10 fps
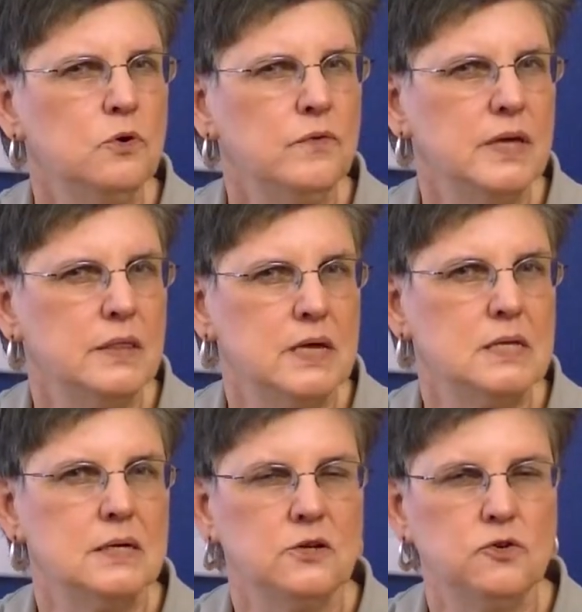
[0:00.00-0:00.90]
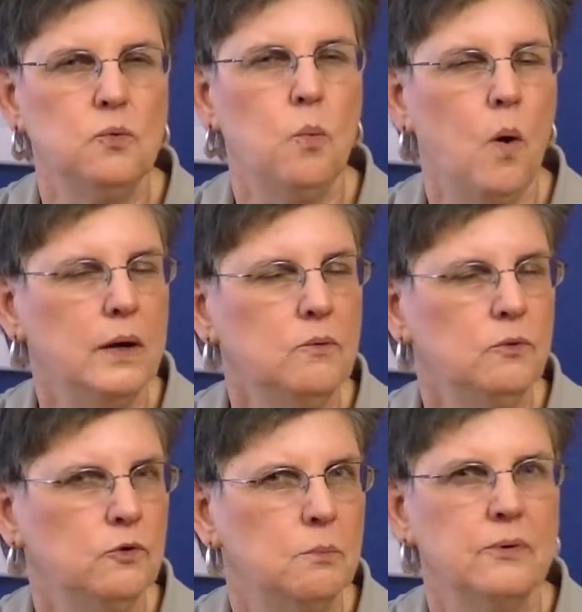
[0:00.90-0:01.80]
moving these into one
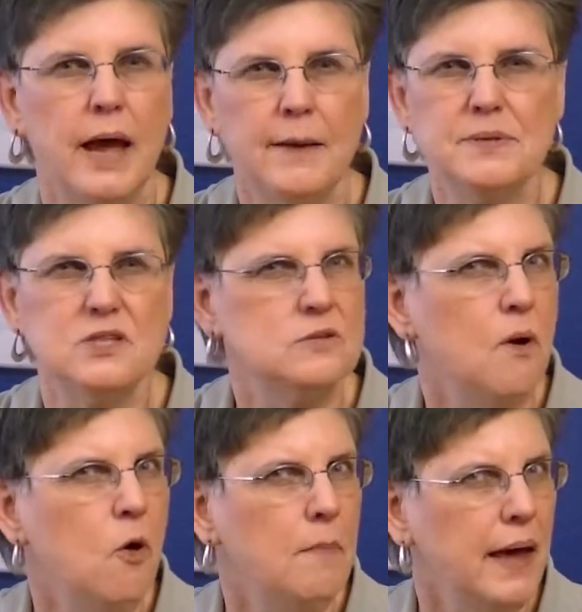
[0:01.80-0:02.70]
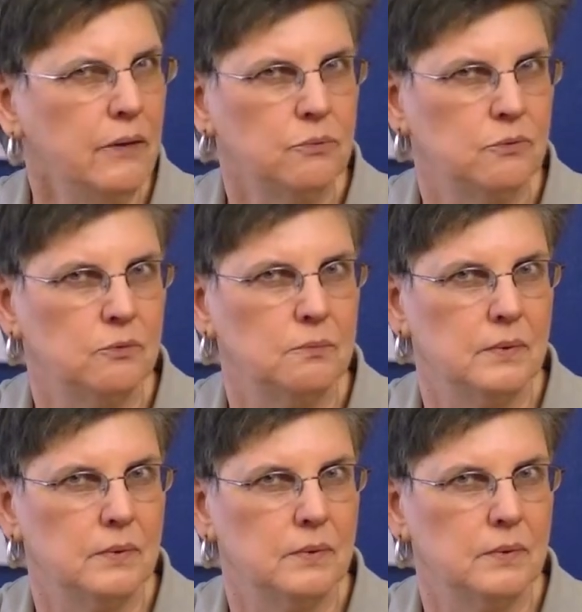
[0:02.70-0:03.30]
room, perhaps a small bathroom,